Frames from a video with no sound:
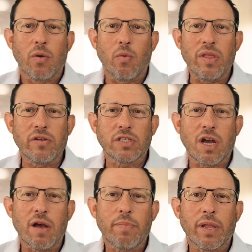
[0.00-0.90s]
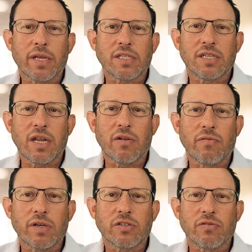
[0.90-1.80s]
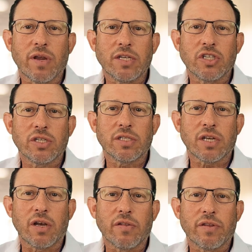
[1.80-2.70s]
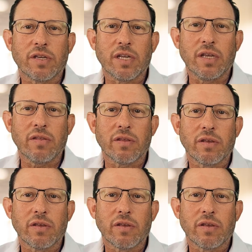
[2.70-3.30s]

When there's complex dental restorations on the teeth,